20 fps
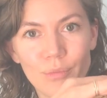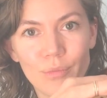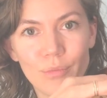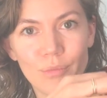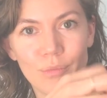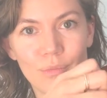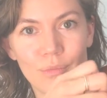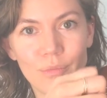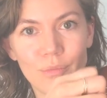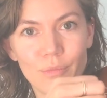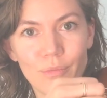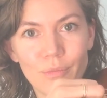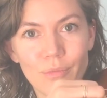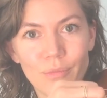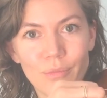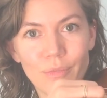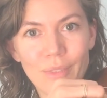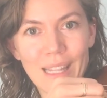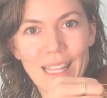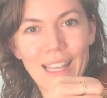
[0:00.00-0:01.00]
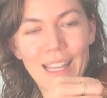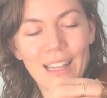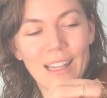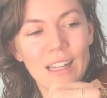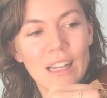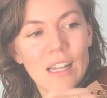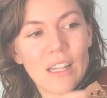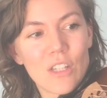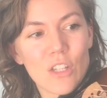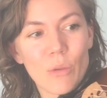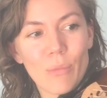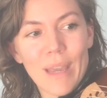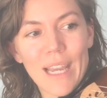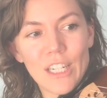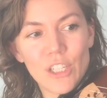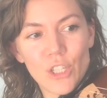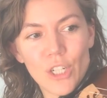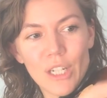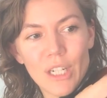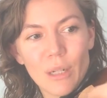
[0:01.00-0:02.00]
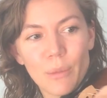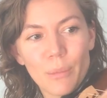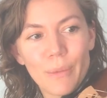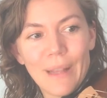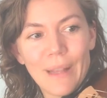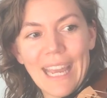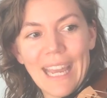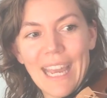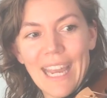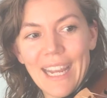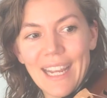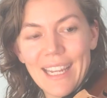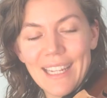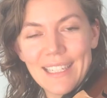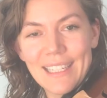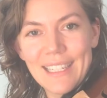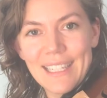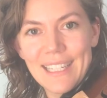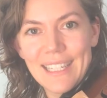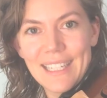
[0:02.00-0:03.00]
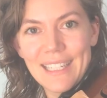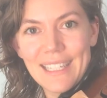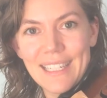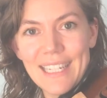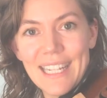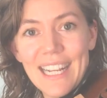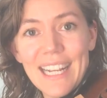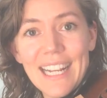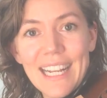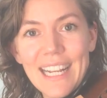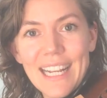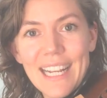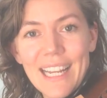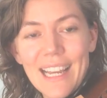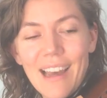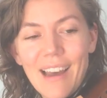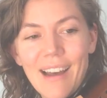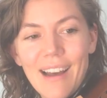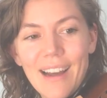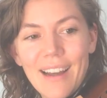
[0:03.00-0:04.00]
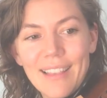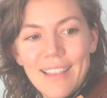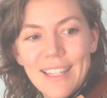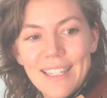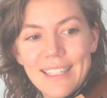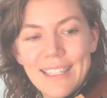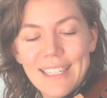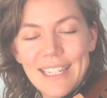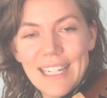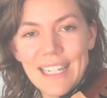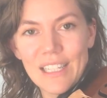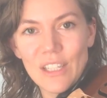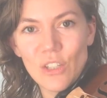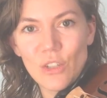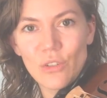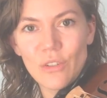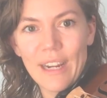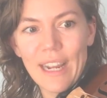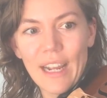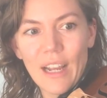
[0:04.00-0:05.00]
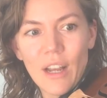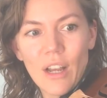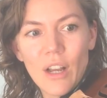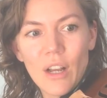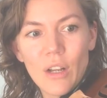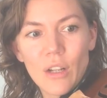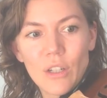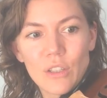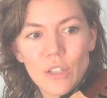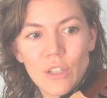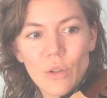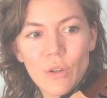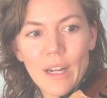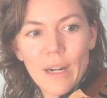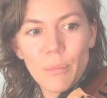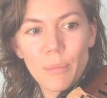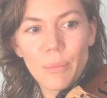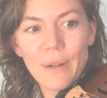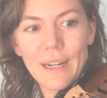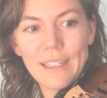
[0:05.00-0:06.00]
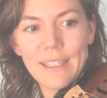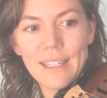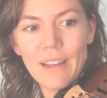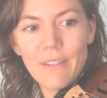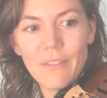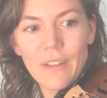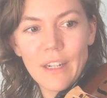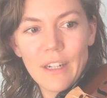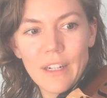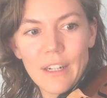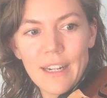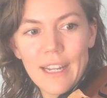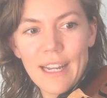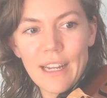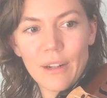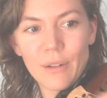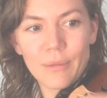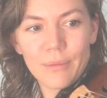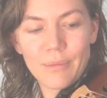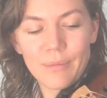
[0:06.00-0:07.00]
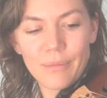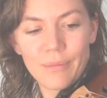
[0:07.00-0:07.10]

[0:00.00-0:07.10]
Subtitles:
So make sure you're playing E on the D string. So you got to press that finger down.